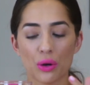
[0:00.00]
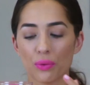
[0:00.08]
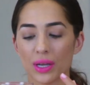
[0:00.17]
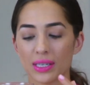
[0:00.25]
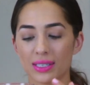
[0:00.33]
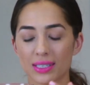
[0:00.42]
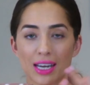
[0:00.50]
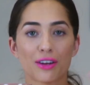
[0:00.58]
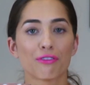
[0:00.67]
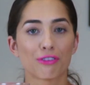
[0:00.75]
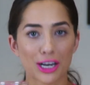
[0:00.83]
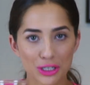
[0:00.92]
Instead
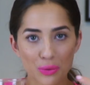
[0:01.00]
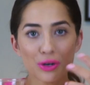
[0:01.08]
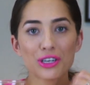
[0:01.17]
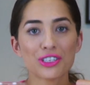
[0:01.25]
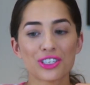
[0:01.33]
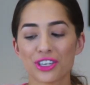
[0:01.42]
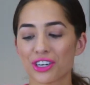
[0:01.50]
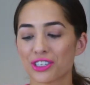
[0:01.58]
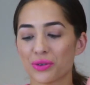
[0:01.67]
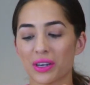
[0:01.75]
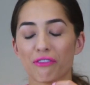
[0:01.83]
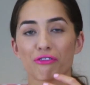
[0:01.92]
of fresh orange, you're
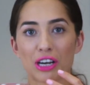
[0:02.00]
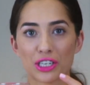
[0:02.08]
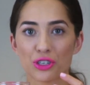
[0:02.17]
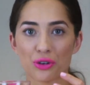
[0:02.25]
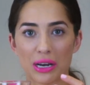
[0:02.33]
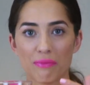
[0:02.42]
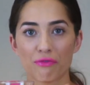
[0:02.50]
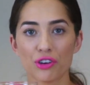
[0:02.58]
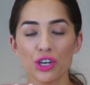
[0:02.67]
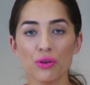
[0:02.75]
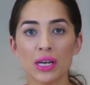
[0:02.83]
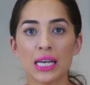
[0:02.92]
doing fresh
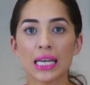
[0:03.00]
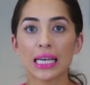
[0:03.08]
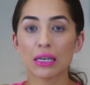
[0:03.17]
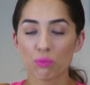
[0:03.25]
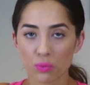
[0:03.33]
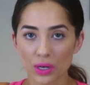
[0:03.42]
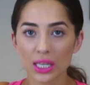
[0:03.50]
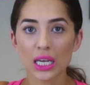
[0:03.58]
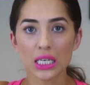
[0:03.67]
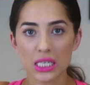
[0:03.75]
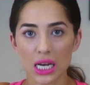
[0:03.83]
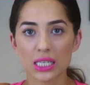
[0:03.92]
grapefruit. It really
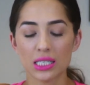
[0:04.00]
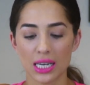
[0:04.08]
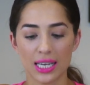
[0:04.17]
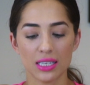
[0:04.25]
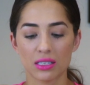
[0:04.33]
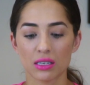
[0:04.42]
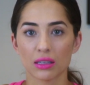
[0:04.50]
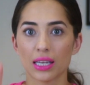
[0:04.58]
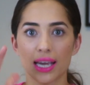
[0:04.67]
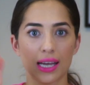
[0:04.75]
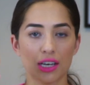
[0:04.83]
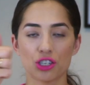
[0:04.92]
does taste
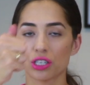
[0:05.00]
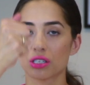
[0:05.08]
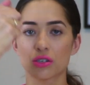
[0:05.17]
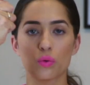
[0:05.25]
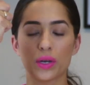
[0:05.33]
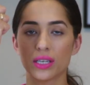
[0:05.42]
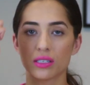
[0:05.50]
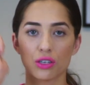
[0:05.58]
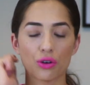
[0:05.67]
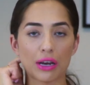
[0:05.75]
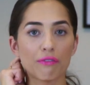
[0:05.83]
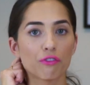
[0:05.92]
like I just squeezed a
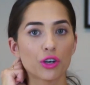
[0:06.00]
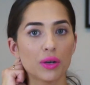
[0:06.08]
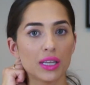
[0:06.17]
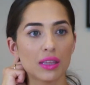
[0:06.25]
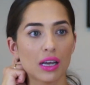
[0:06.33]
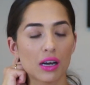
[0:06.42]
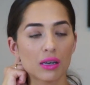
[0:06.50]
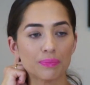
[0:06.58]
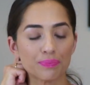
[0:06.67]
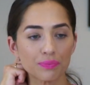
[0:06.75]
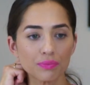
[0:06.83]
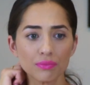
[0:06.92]
grapefruit in there.
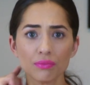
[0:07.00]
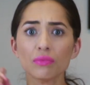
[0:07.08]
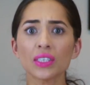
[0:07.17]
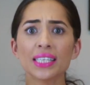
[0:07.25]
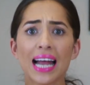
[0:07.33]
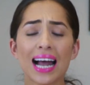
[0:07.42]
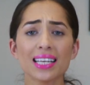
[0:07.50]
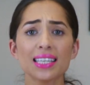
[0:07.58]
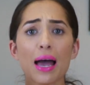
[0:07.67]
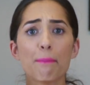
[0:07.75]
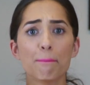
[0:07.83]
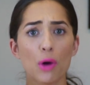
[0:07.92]
And it has
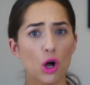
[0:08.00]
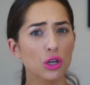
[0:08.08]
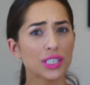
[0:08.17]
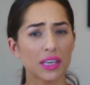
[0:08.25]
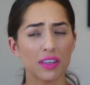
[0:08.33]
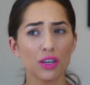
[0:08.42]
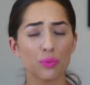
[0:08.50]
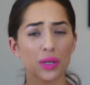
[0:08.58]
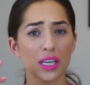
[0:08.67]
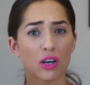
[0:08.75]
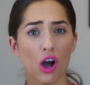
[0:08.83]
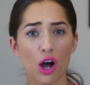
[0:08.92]
that malt. I think it
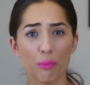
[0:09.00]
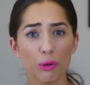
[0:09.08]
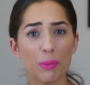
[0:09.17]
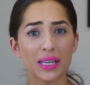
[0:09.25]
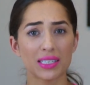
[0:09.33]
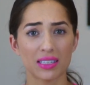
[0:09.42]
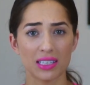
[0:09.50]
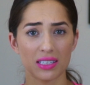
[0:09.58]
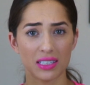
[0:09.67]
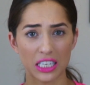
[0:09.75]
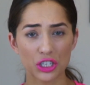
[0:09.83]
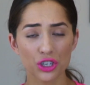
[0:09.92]
really complements the
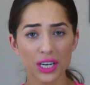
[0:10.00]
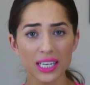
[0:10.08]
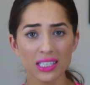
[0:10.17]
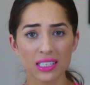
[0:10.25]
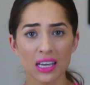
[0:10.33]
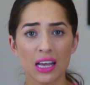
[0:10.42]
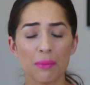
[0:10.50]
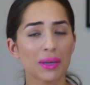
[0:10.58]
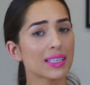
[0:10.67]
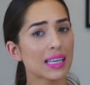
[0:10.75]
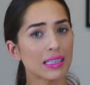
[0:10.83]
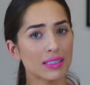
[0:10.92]
citrus
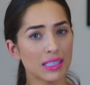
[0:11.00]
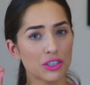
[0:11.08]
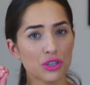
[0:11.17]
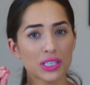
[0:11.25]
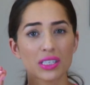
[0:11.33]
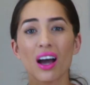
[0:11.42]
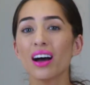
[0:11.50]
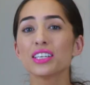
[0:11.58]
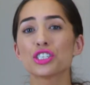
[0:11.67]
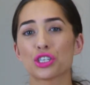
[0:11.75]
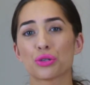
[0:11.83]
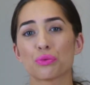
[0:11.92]
because that citrus
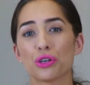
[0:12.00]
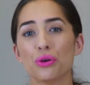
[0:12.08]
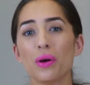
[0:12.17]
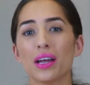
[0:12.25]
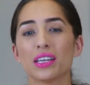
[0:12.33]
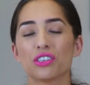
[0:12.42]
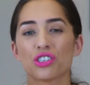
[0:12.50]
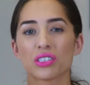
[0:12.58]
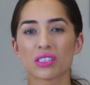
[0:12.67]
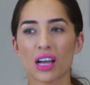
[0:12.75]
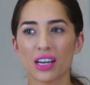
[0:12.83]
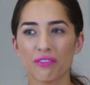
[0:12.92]
cuts through and it
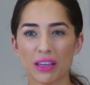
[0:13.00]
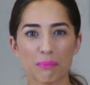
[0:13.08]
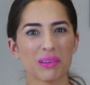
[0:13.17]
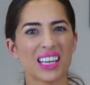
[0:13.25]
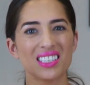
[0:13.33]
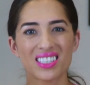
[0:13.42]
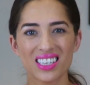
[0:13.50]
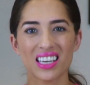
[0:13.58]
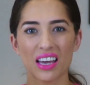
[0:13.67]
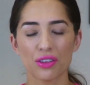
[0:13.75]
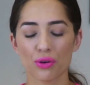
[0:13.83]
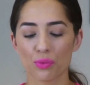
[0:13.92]
just kind of blends
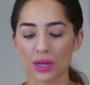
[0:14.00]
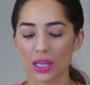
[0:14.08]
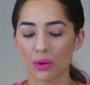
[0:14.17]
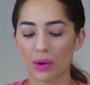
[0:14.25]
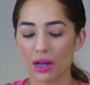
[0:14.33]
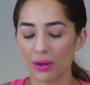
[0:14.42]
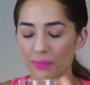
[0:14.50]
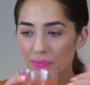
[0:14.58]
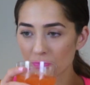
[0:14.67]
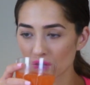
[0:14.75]
together really well.